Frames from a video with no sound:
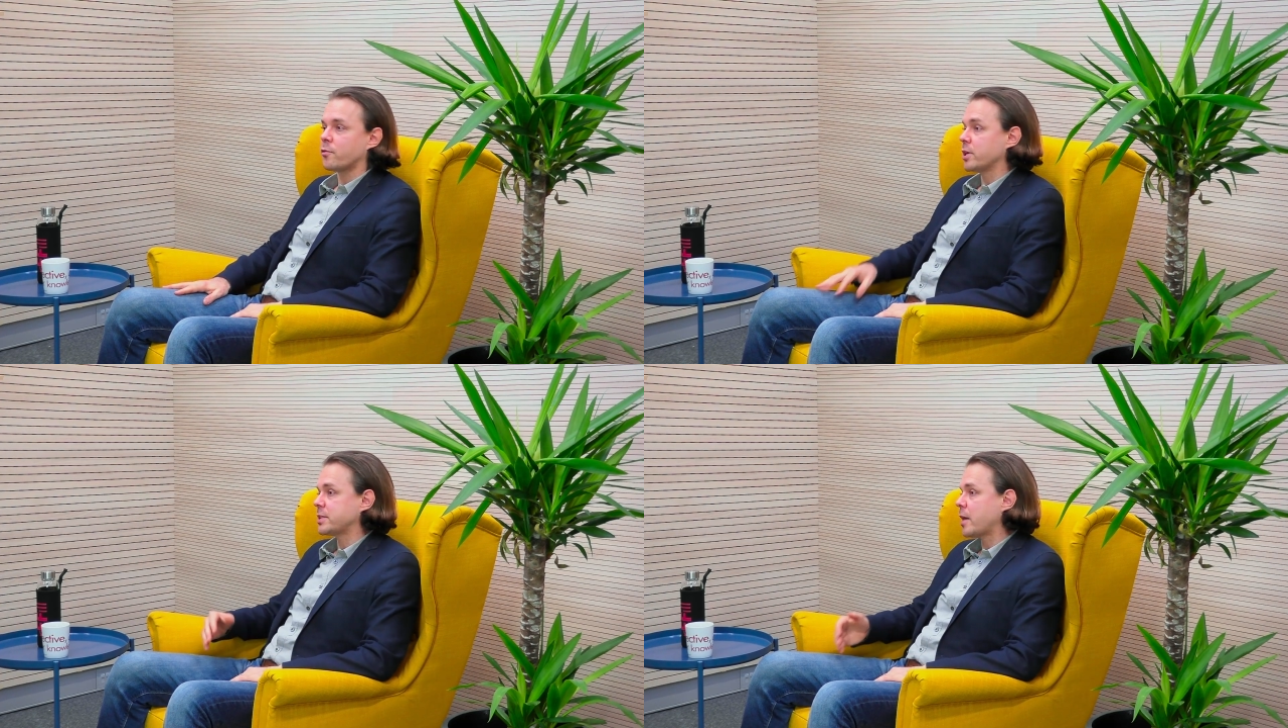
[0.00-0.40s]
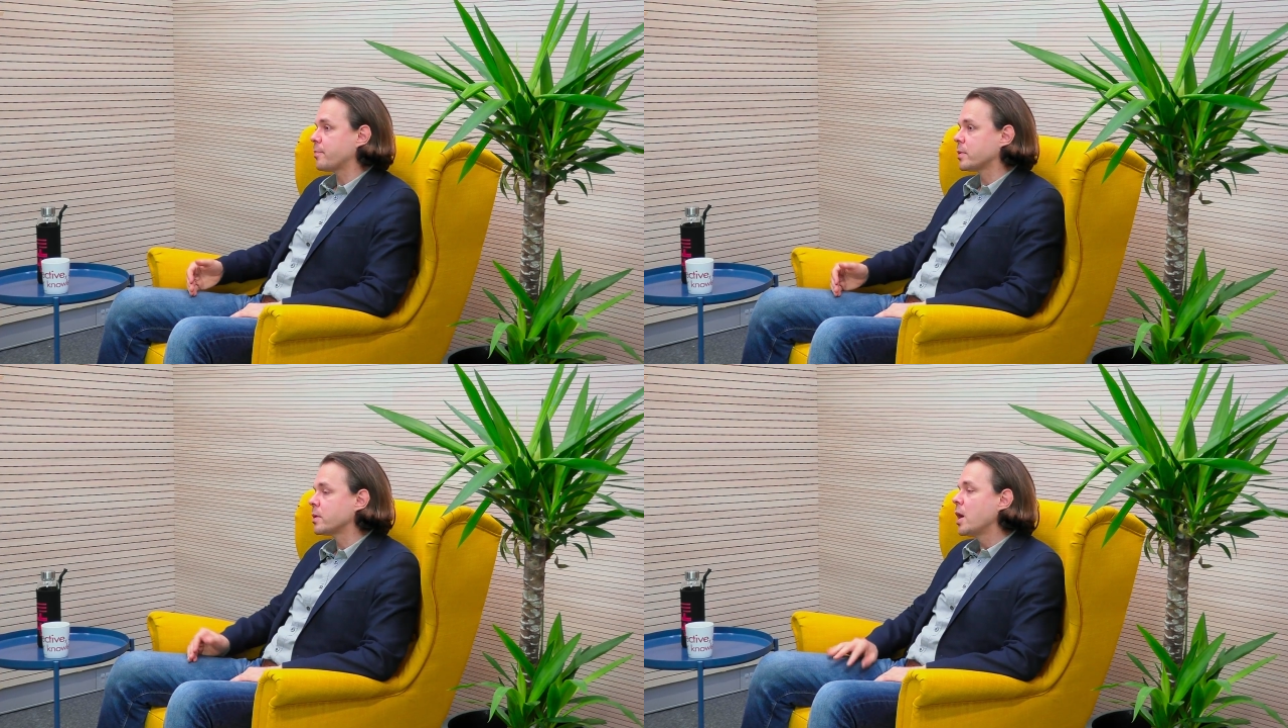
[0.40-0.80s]
For
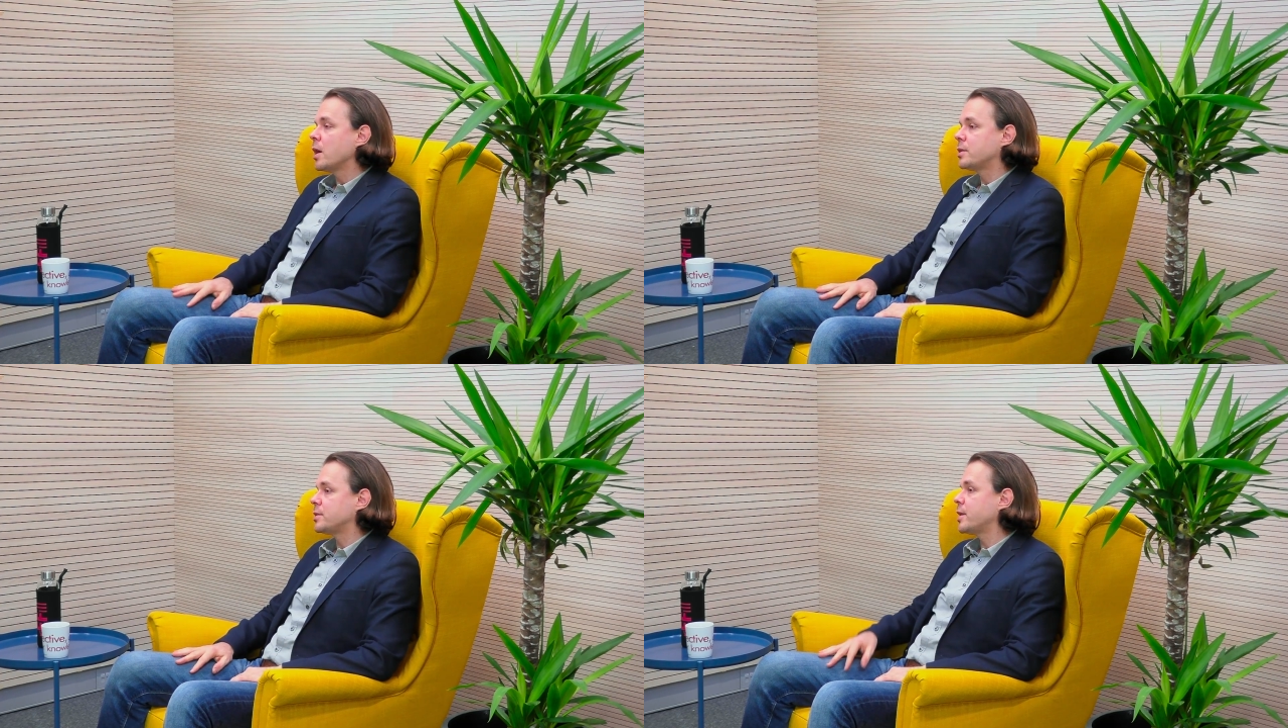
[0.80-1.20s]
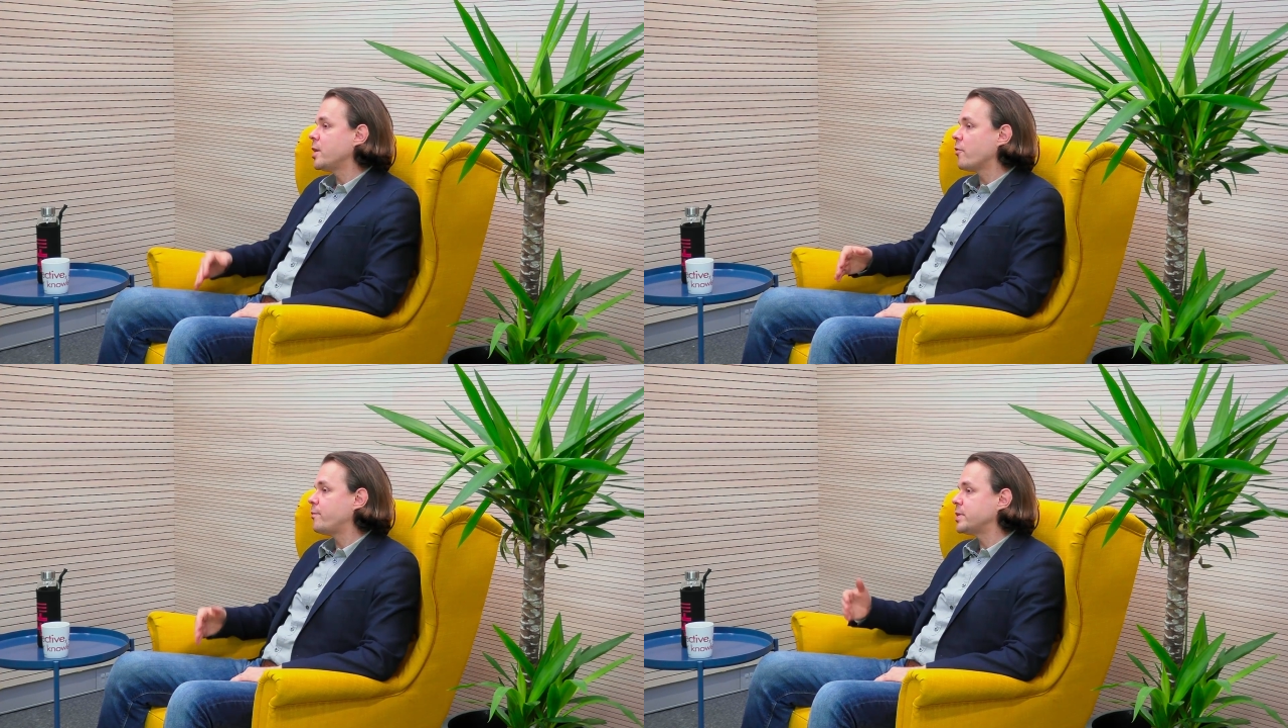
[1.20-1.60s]
example, the
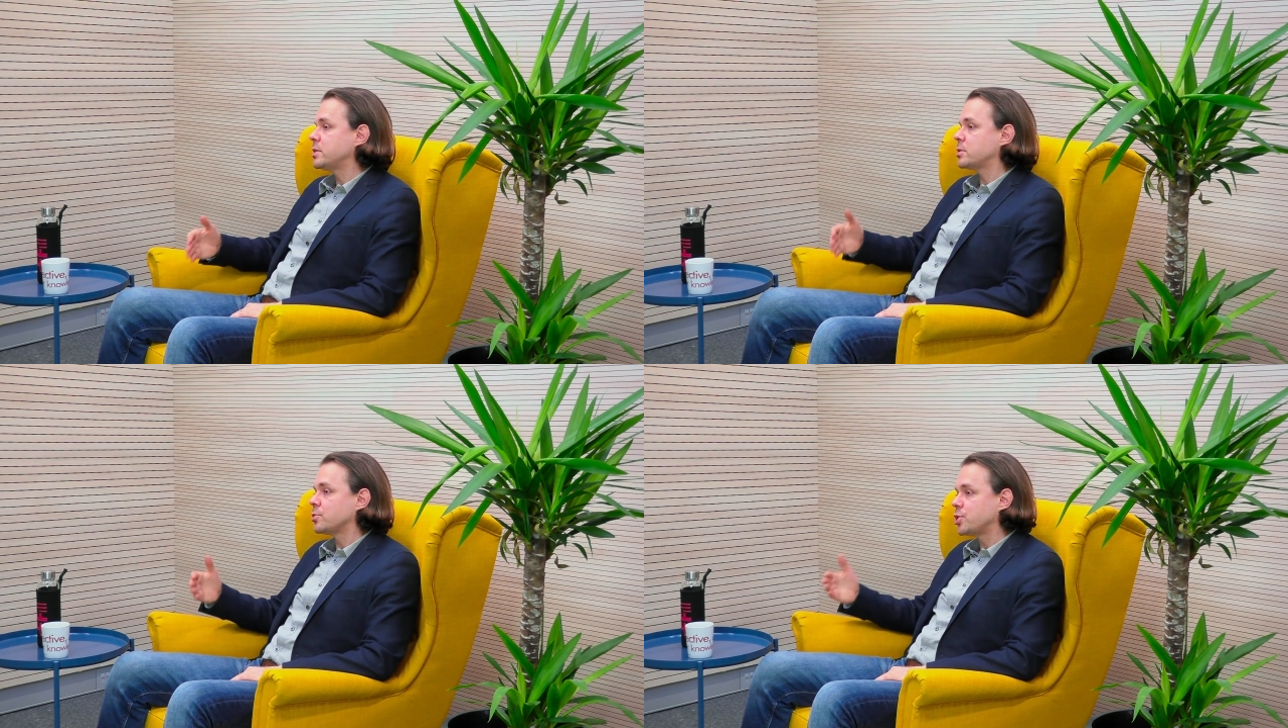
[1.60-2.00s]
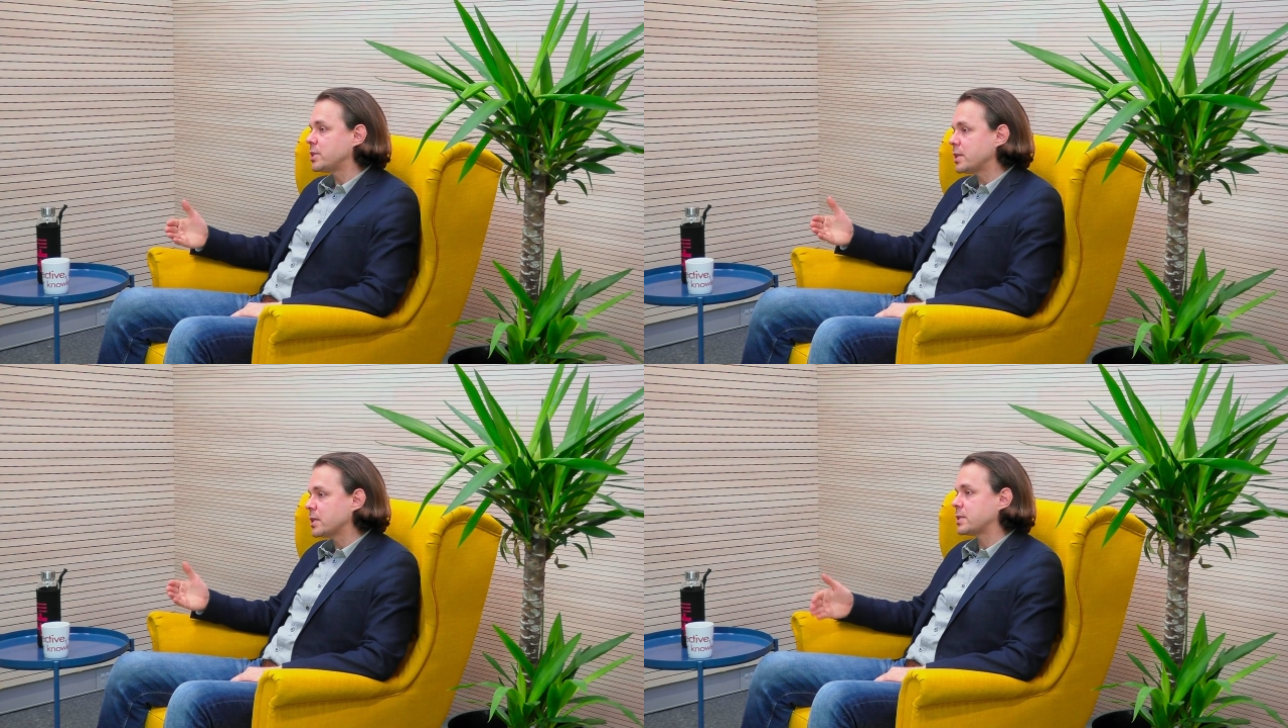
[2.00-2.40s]
Day of Business
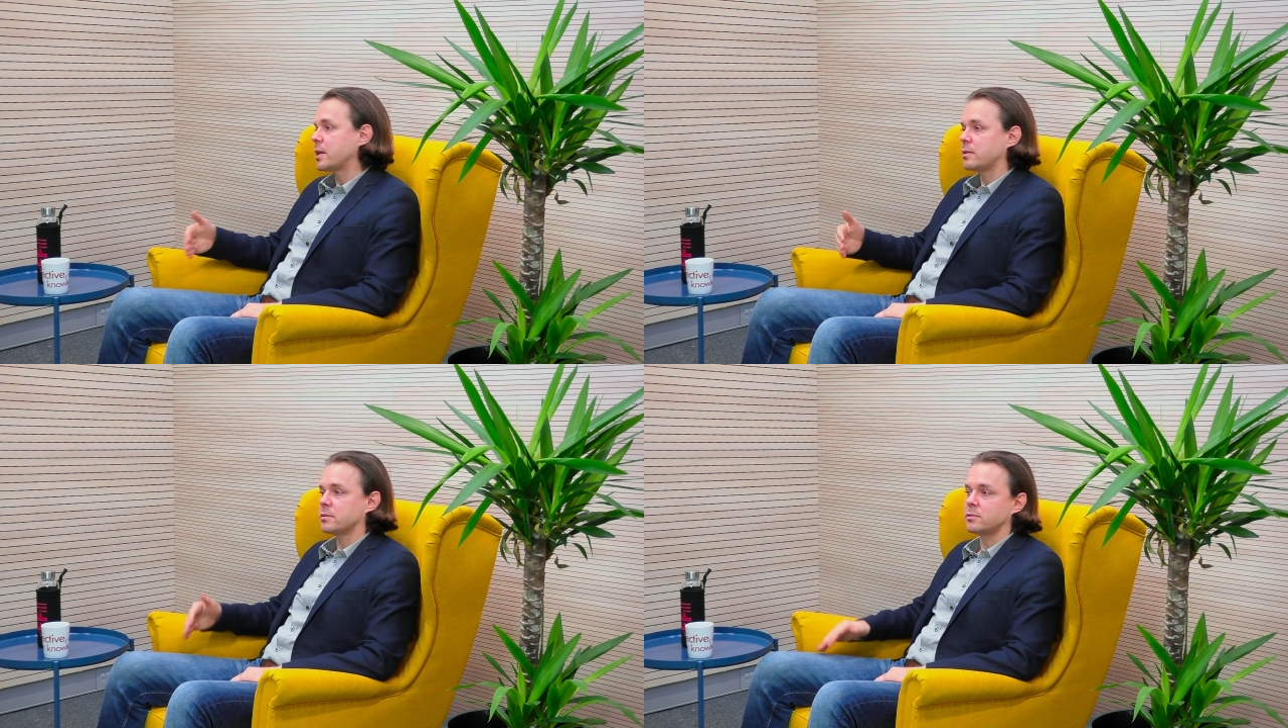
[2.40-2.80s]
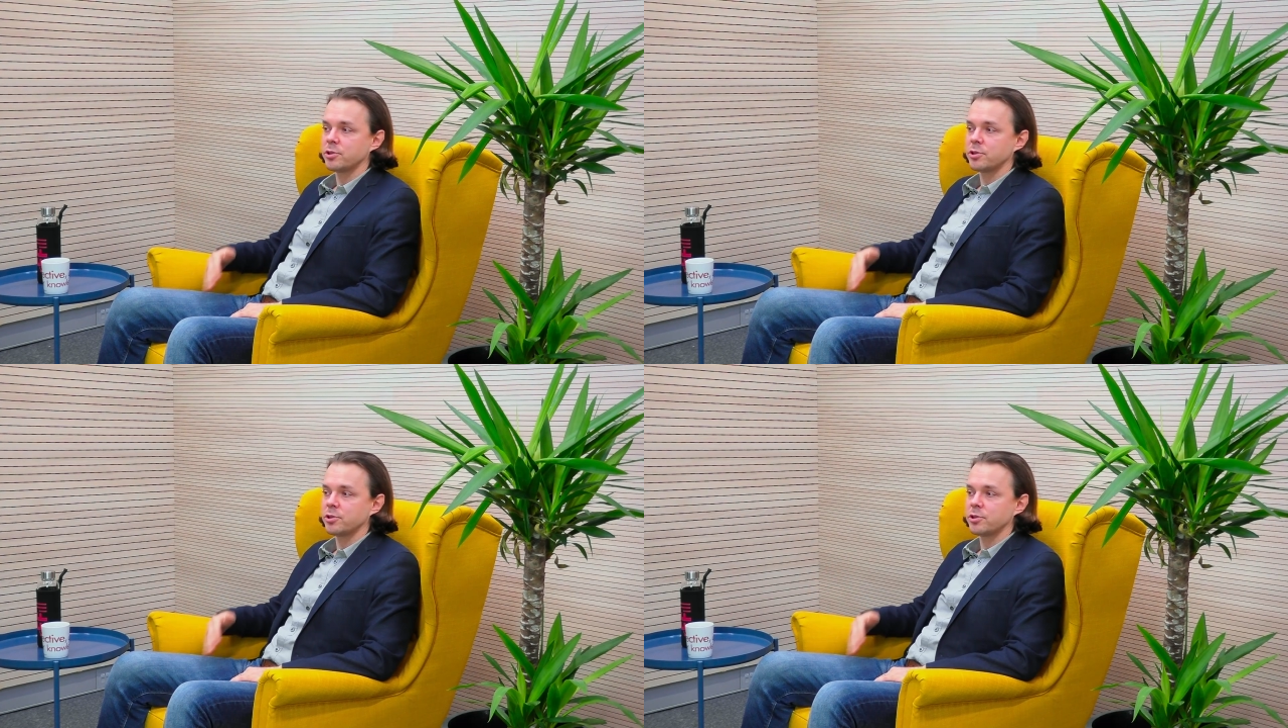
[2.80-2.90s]
Logistics that